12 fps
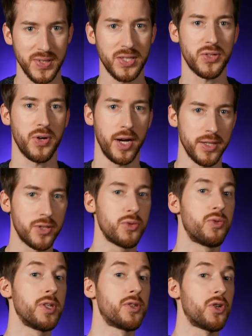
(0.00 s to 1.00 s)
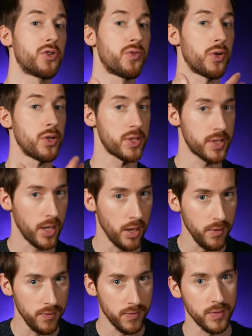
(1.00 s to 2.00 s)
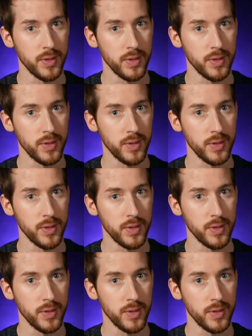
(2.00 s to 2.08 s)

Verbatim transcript: try to research for yourself,